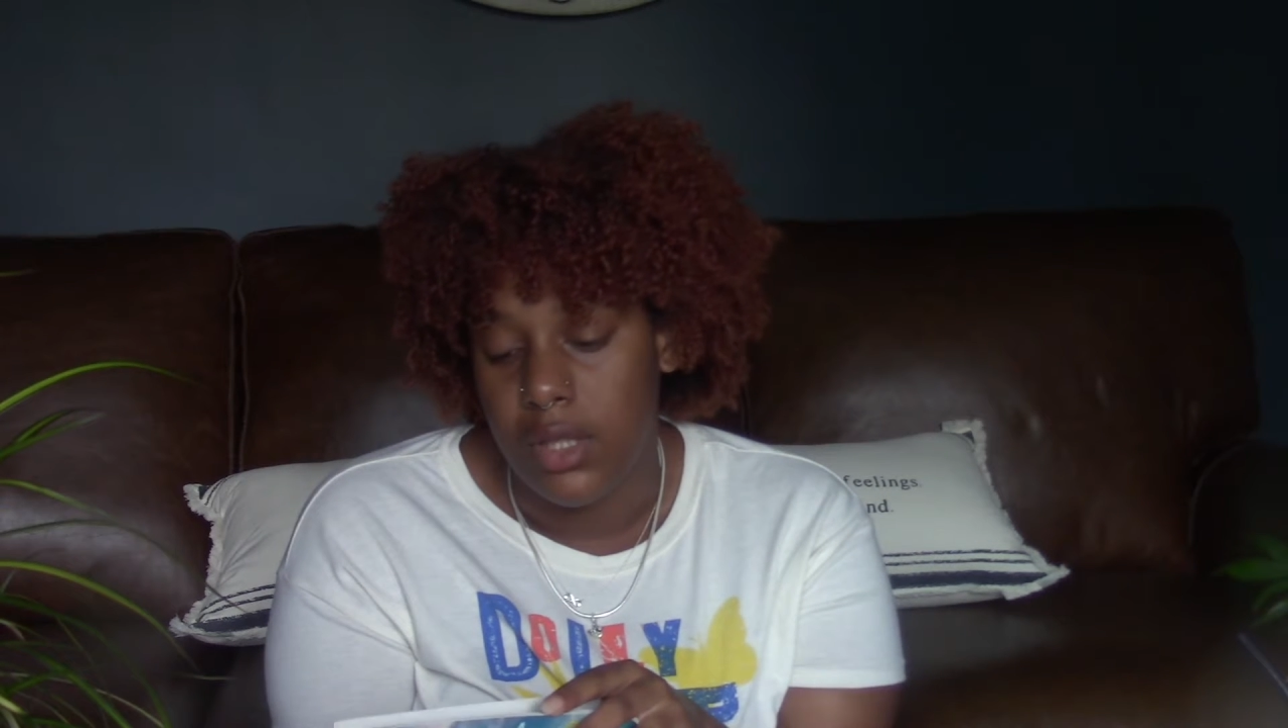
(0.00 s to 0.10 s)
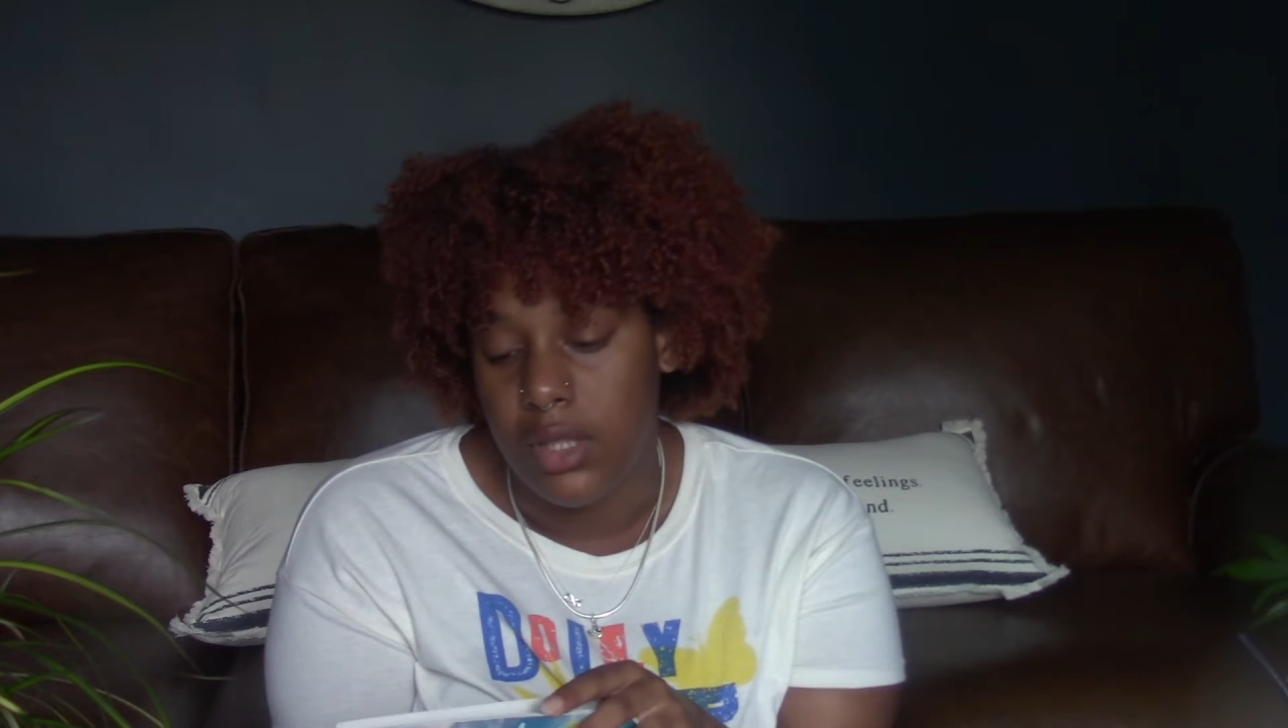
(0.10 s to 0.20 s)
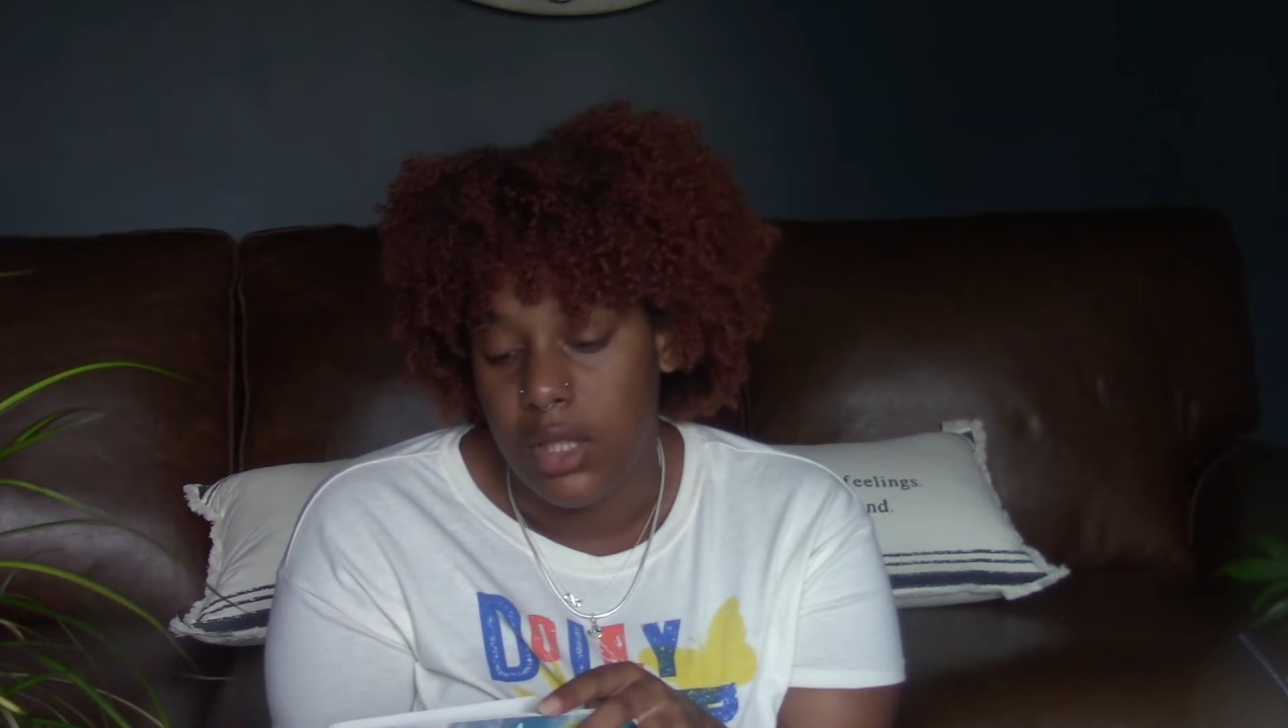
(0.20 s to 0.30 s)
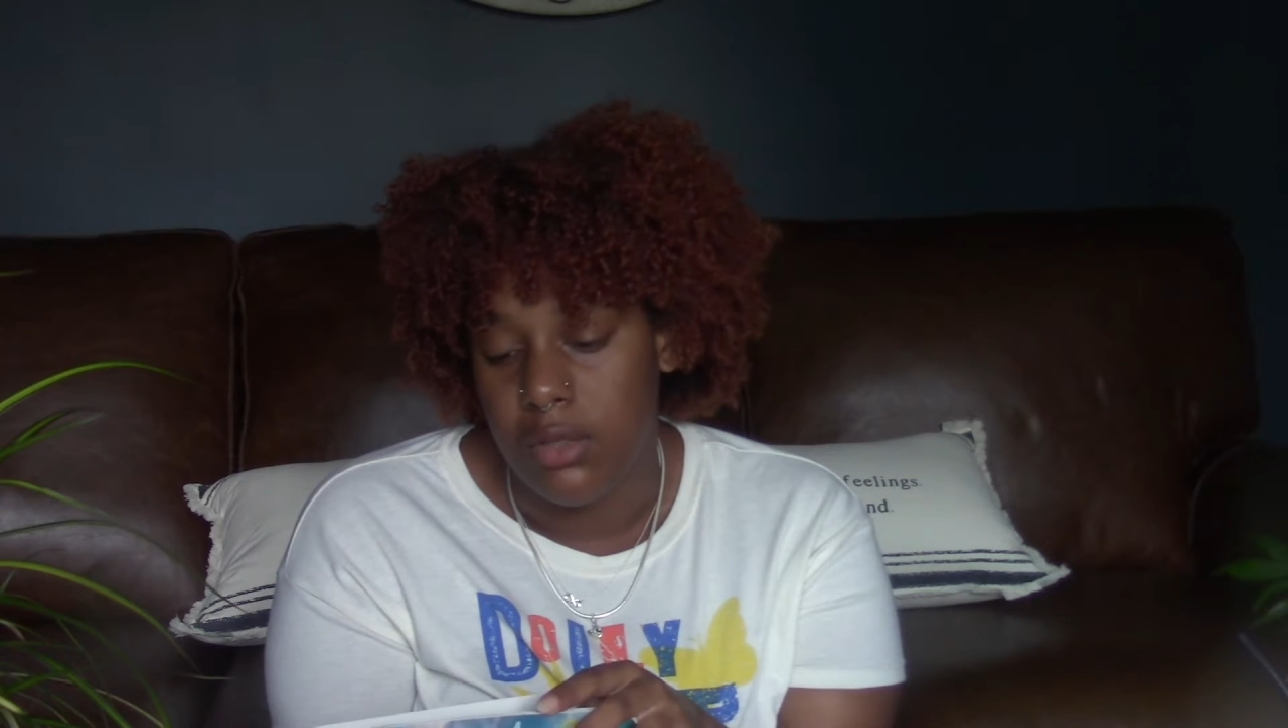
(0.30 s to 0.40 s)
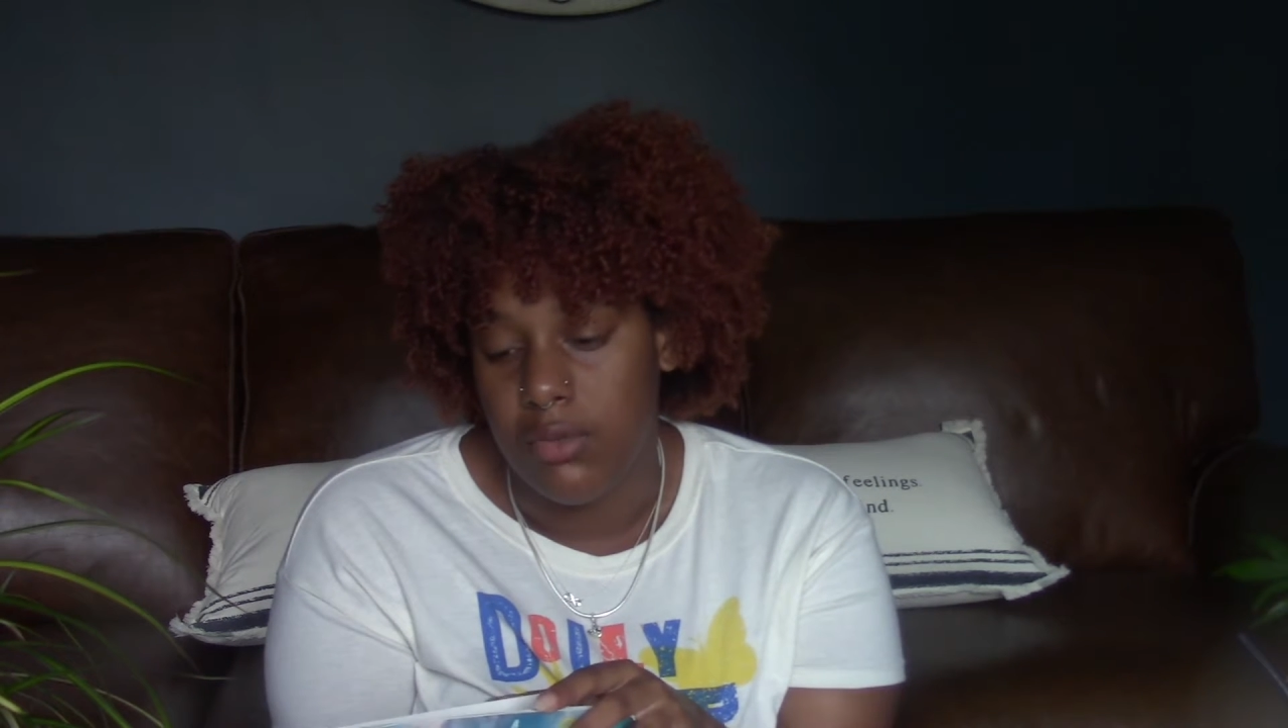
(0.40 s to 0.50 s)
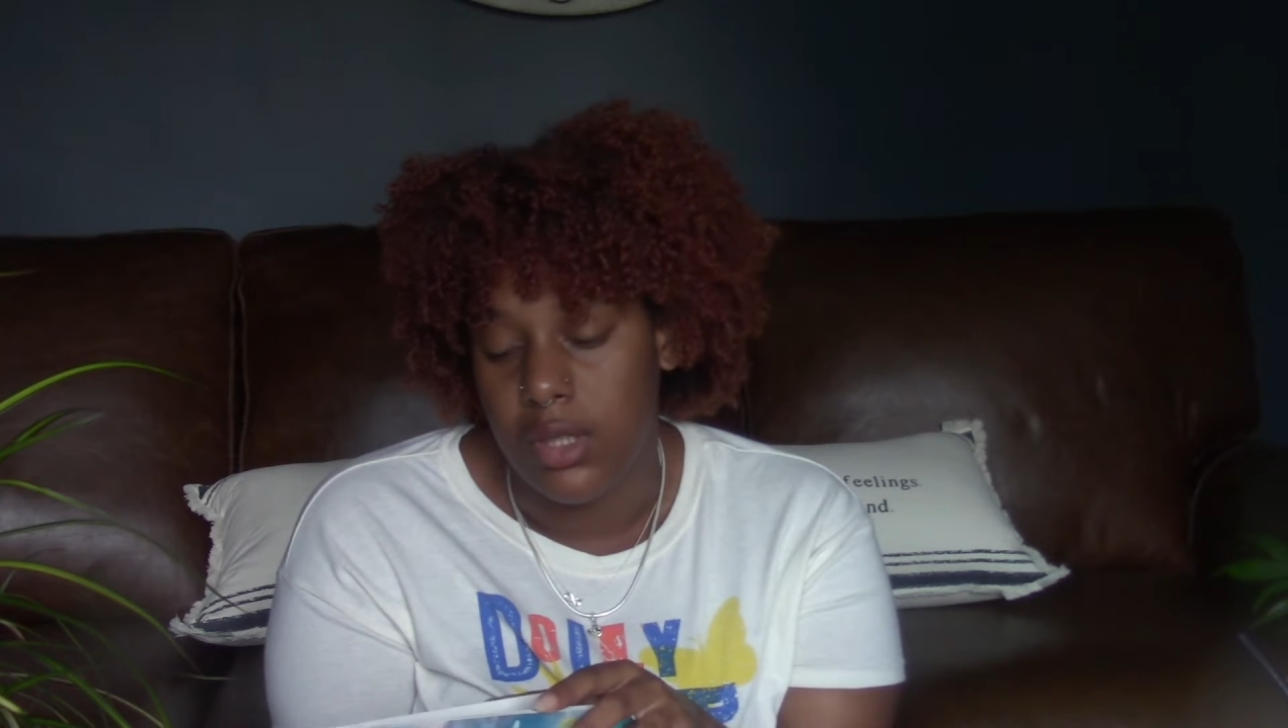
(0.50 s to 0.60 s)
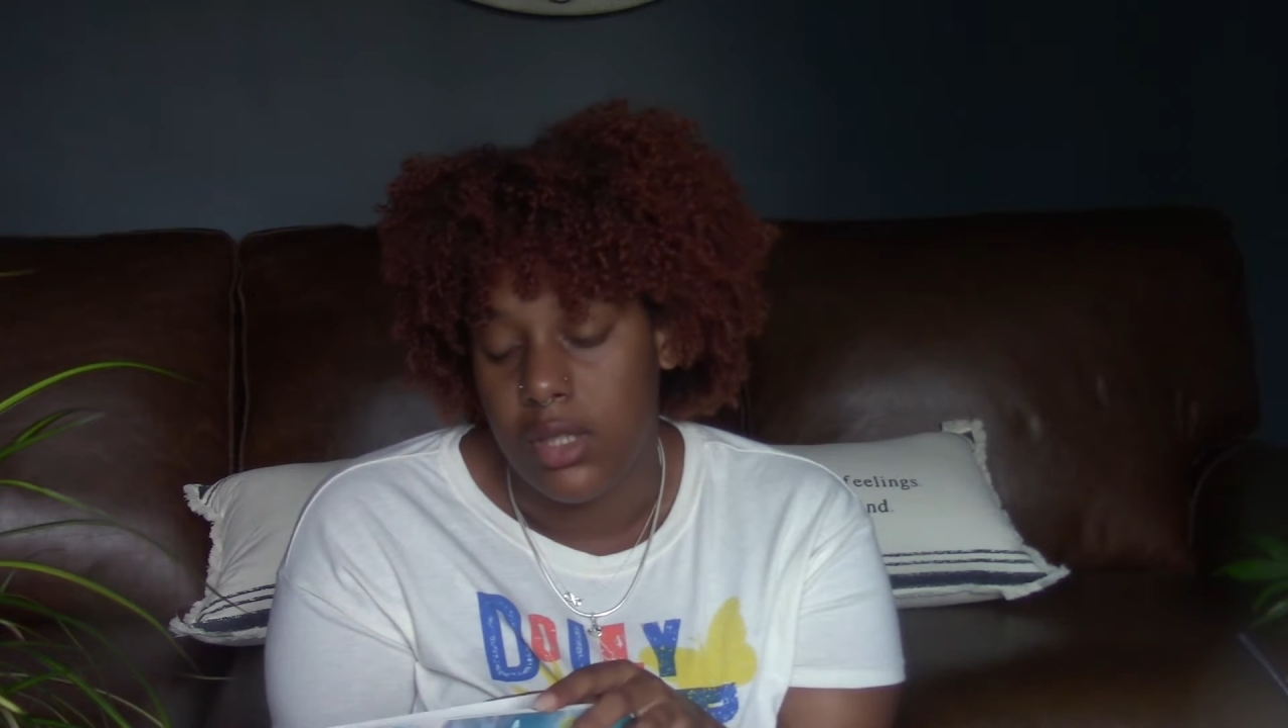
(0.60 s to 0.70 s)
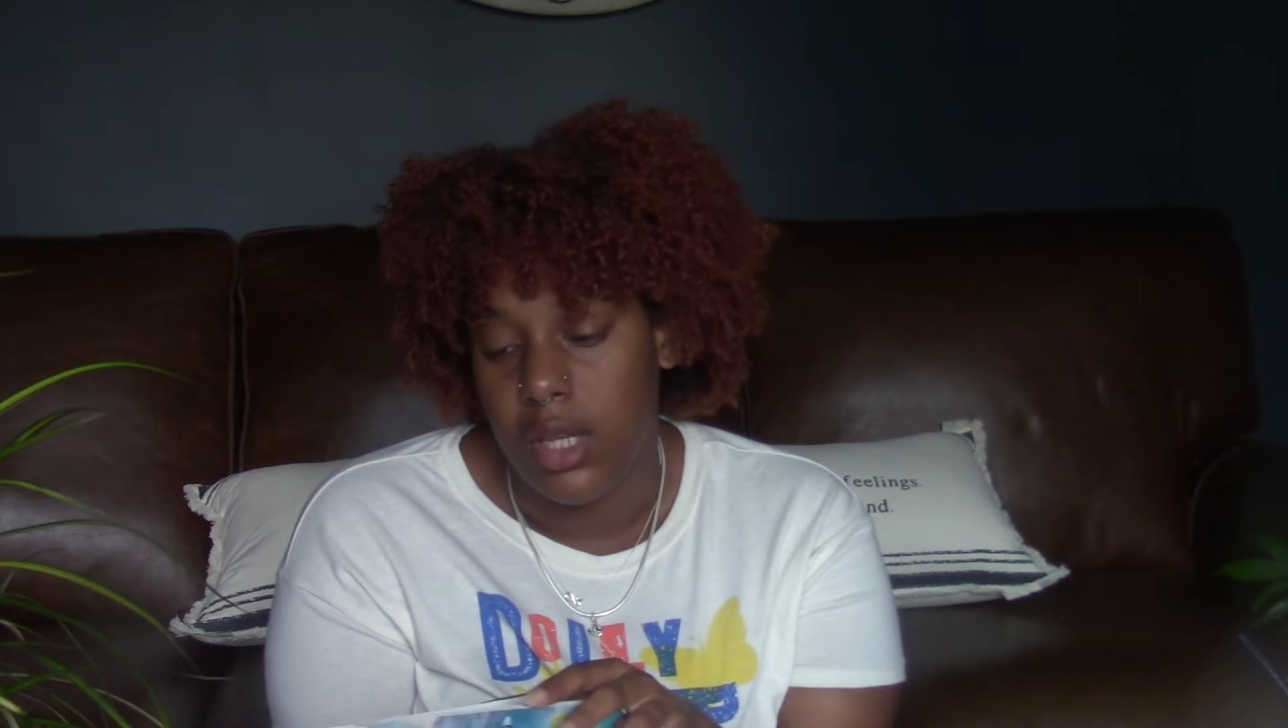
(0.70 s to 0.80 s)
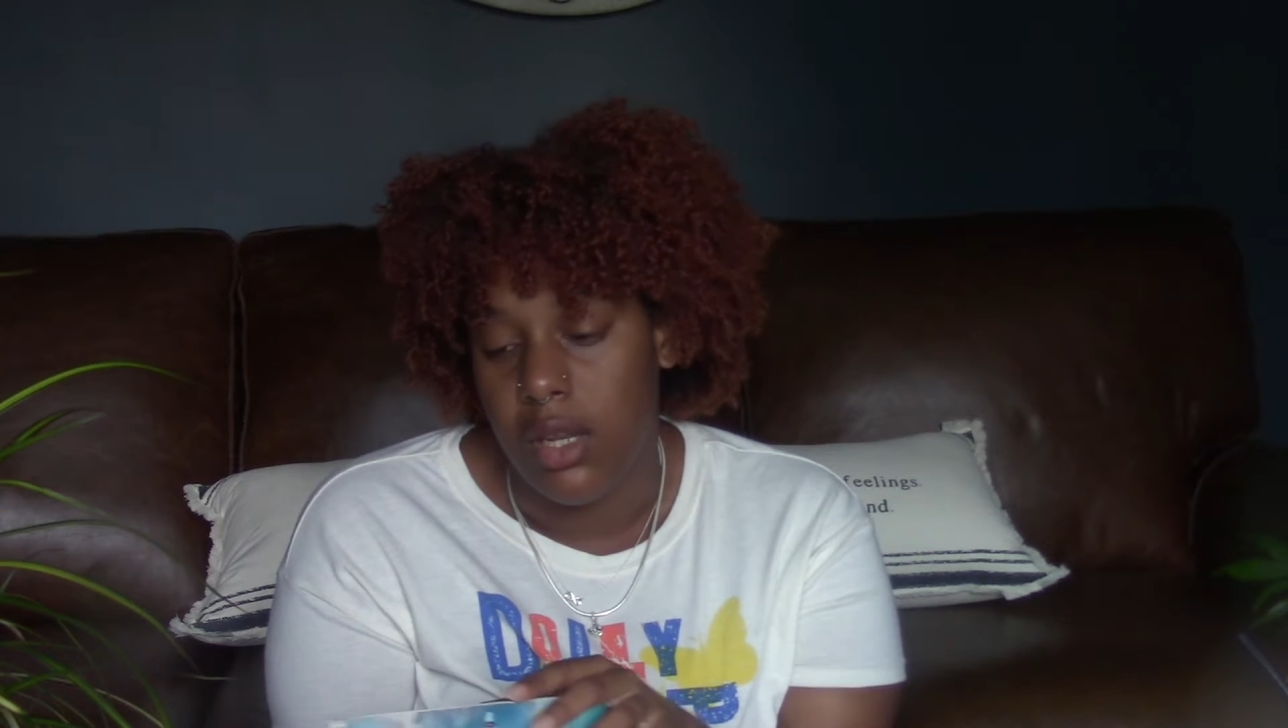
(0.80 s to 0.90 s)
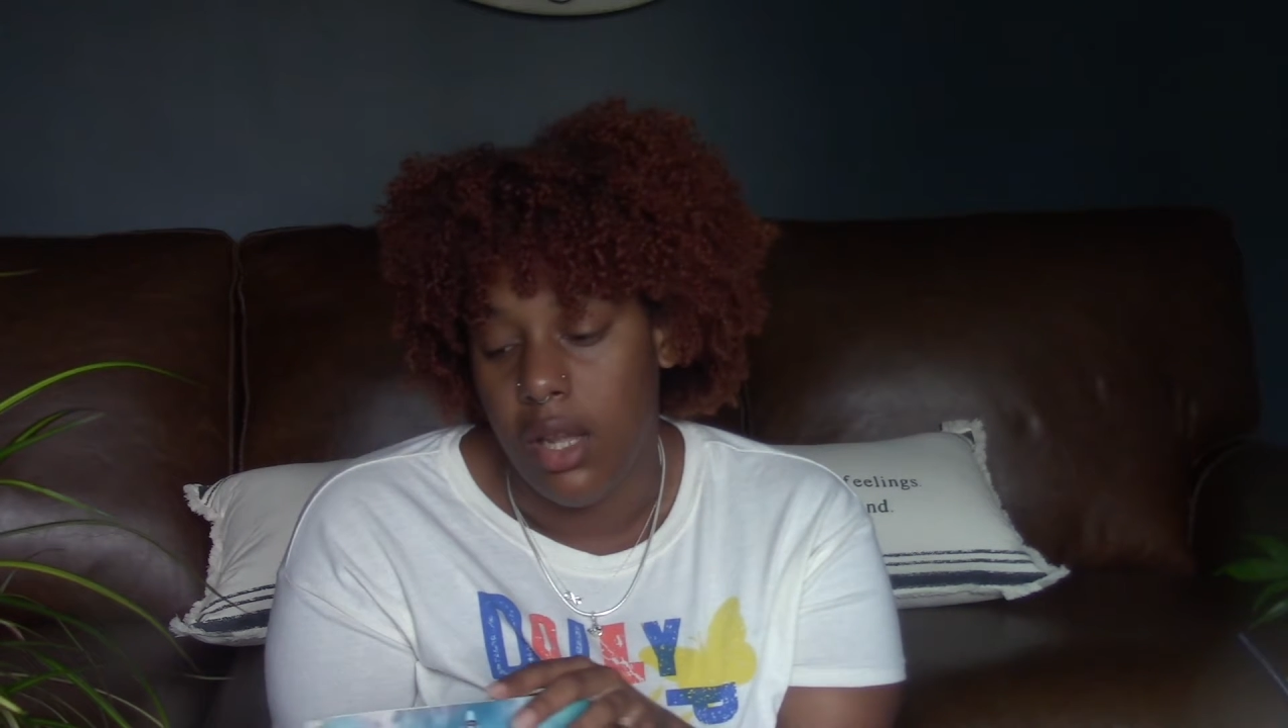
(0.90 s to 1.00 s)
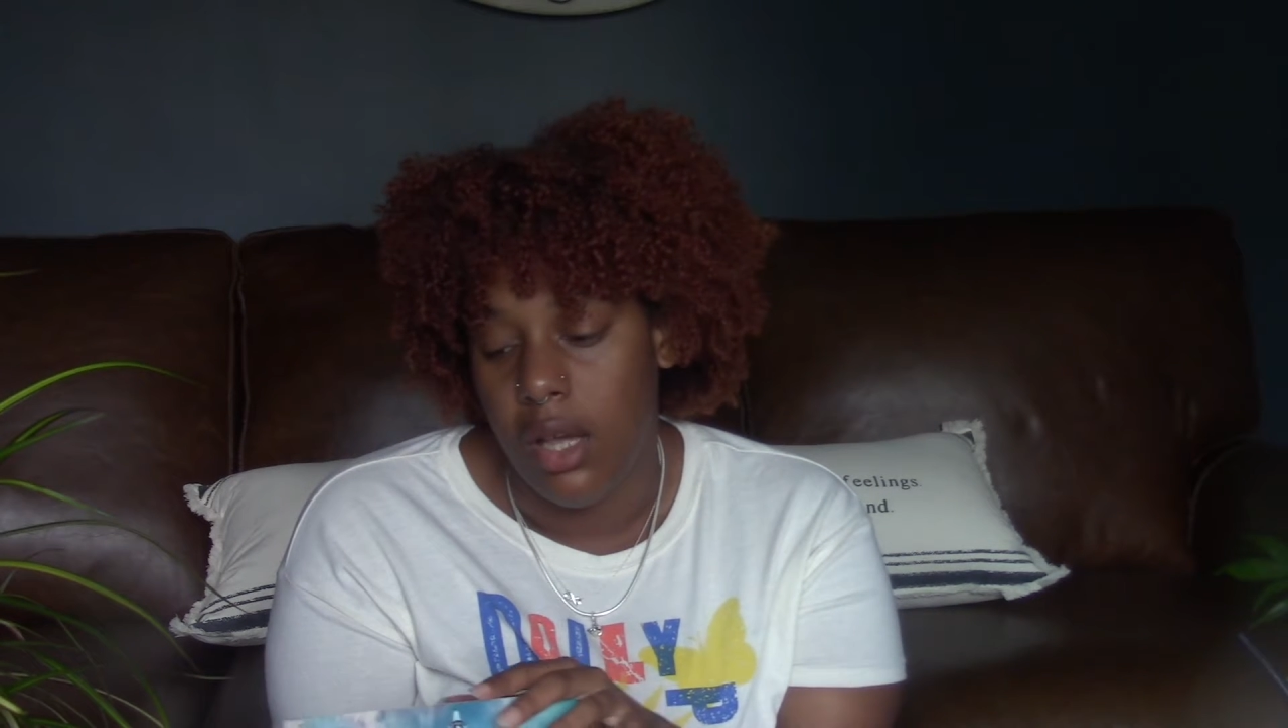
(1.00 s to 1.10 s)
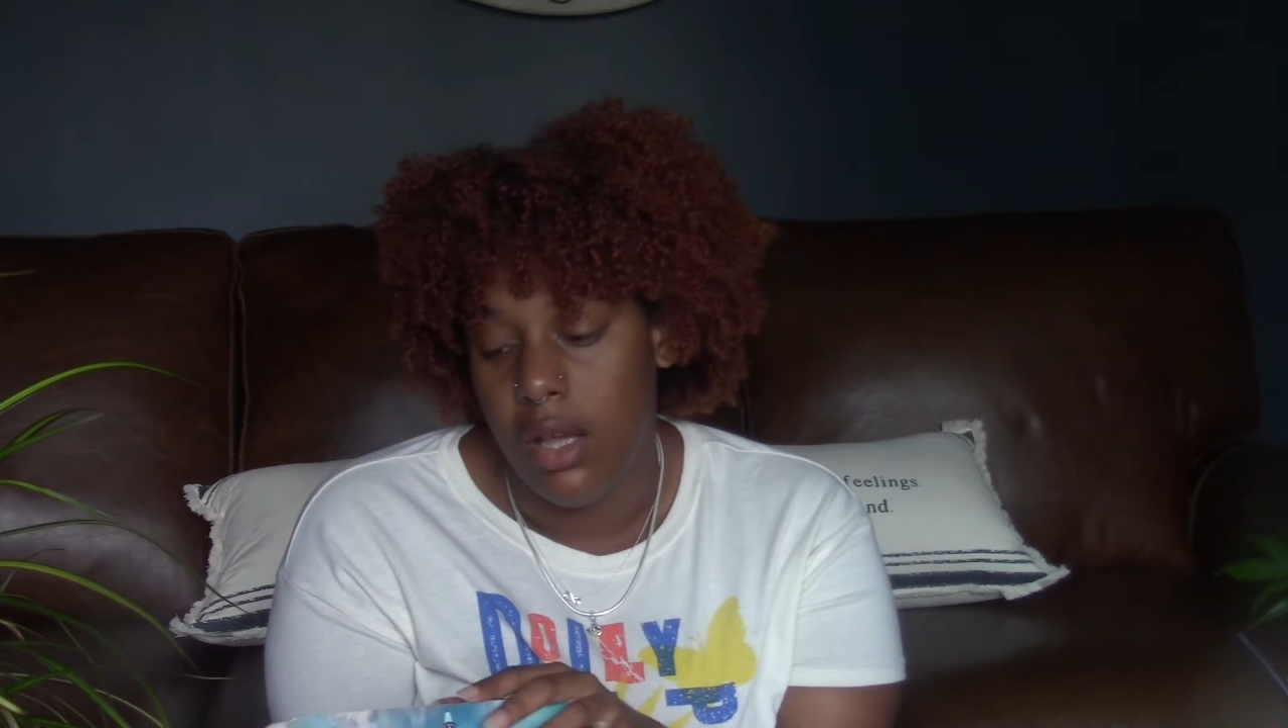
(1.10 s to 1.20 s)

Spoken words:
Jenkins Reid's, and